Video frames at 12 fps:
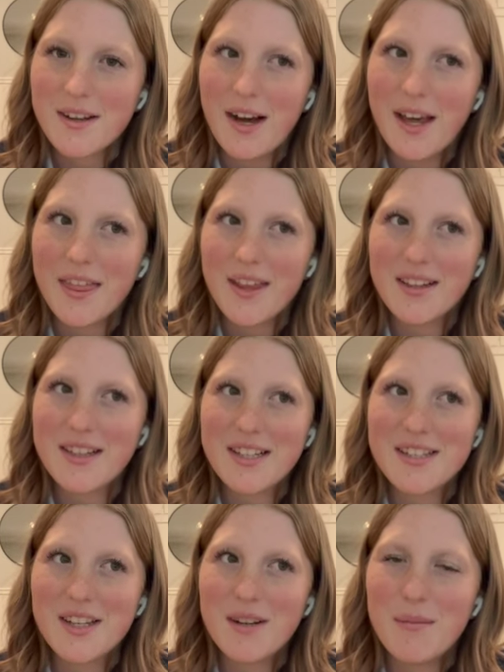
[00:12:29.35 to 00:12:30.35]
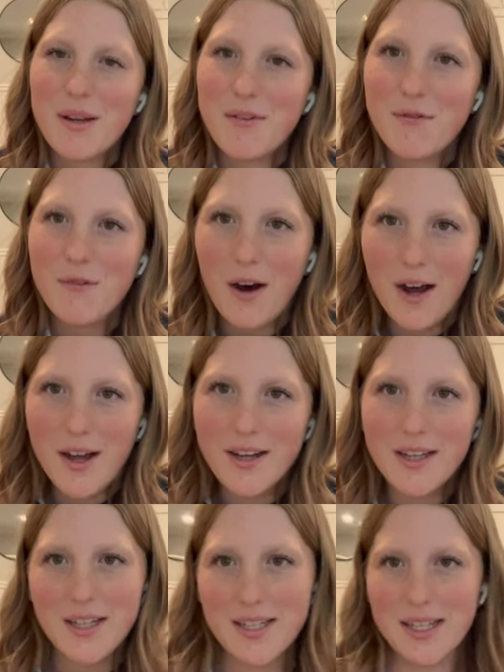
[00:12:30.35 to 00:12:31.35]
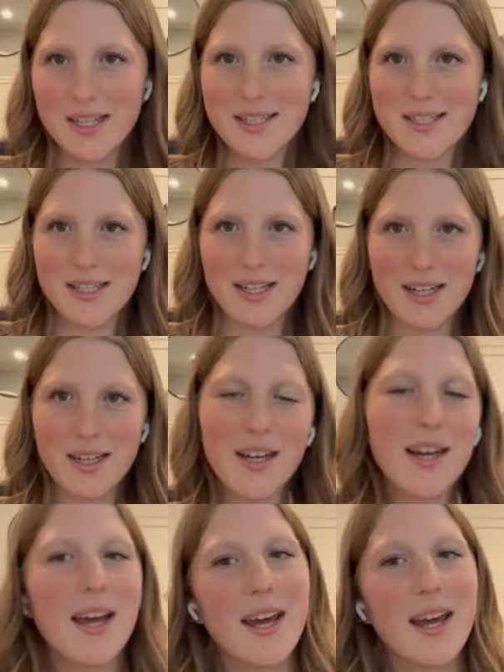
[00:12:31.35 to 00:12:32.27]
I think that's gonna be fun, easy,